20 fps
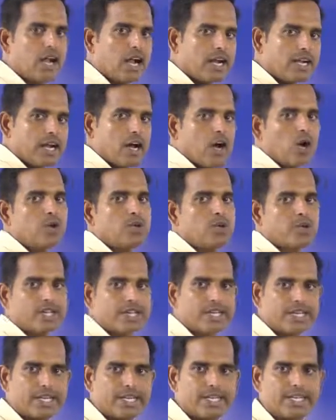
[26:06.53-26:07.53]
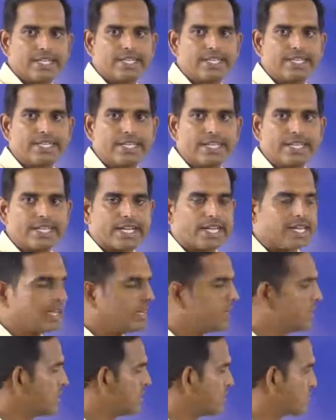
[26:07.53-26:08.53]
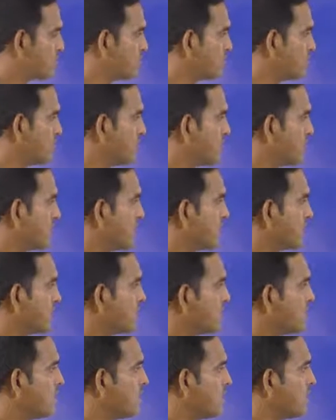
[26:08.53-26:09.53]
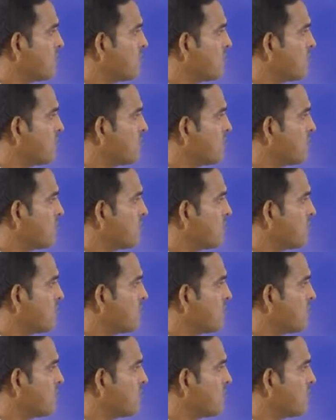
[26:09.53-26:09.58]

and how you can read the data from your array.